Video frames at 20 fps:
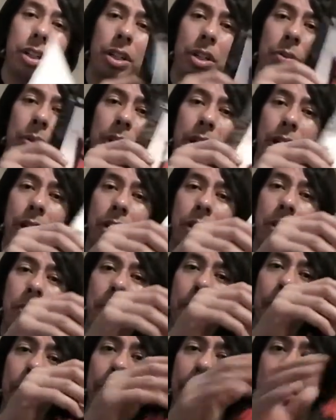deal with a
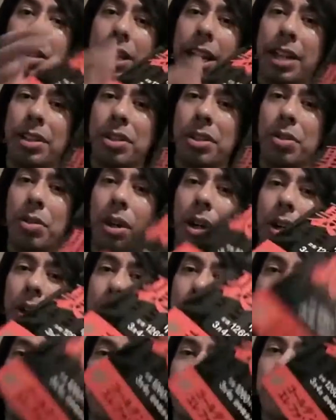demonic tattoo
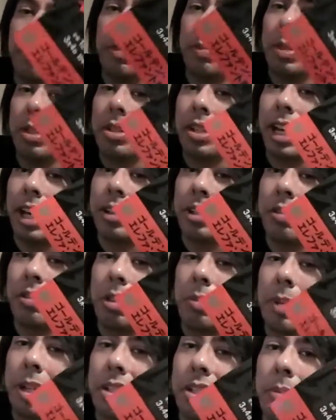artist to give him this tattoo
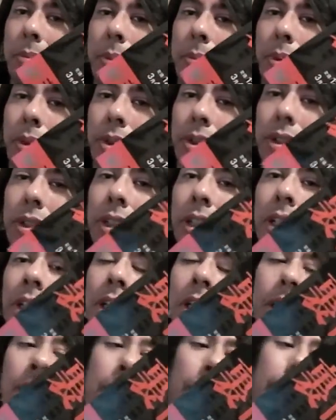that makes him immortal.
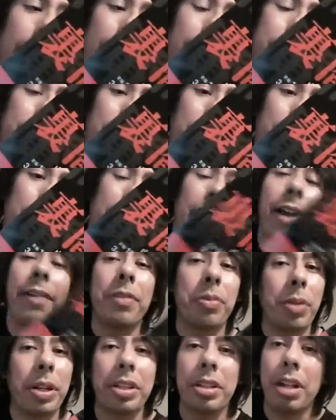And I
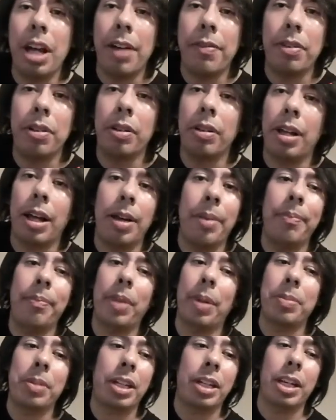haven't read the novel.
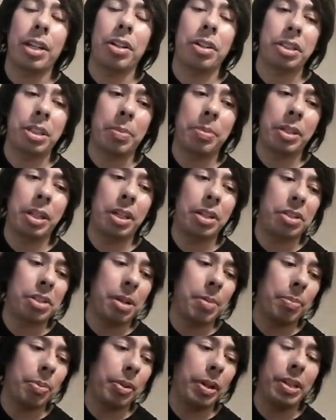I'm going to get hooked up with it at
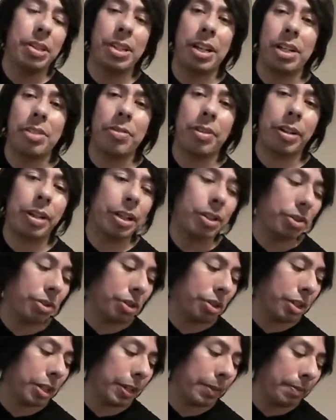some point. It sounds very
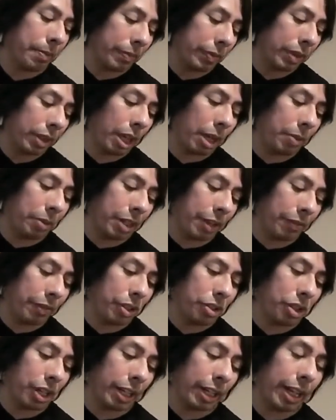interesting. I will
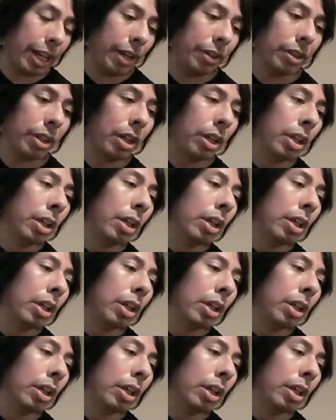definitely check it out.